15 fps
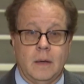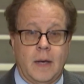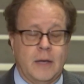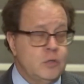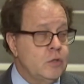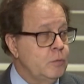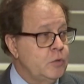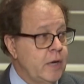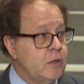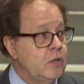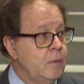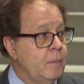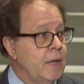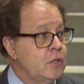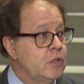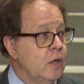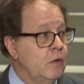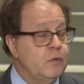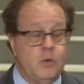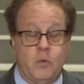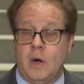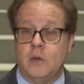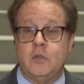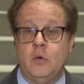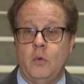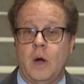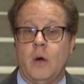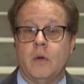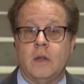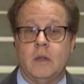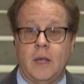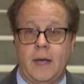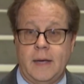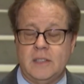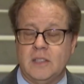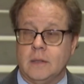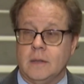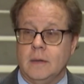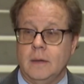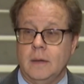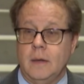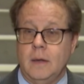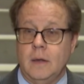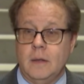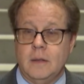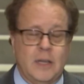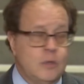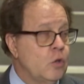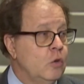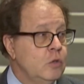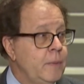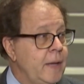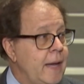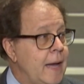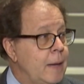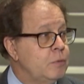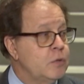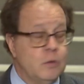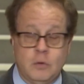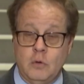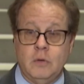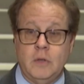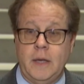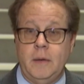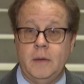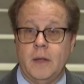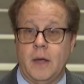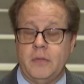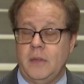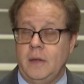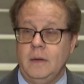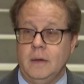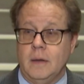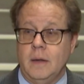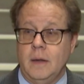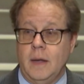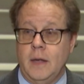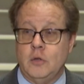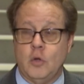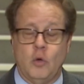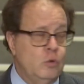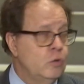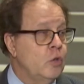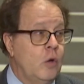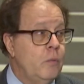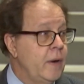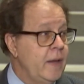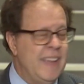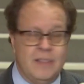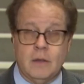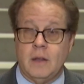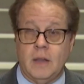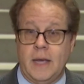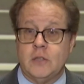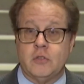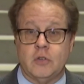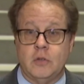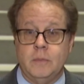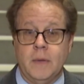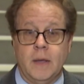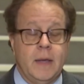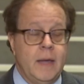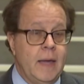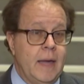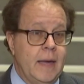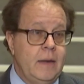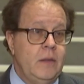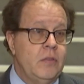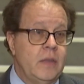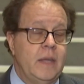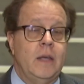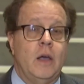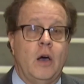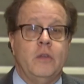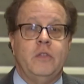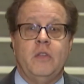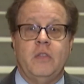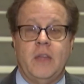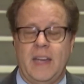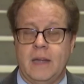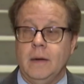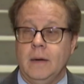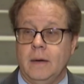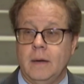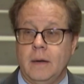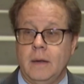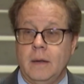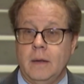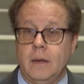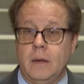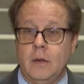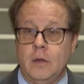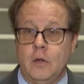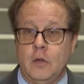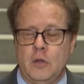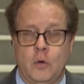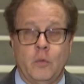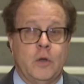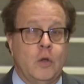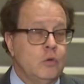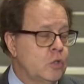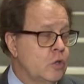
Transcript: I subjected myself to our two-hour class that told me absolutely nothing and told nobody in the classroom anything other than there were no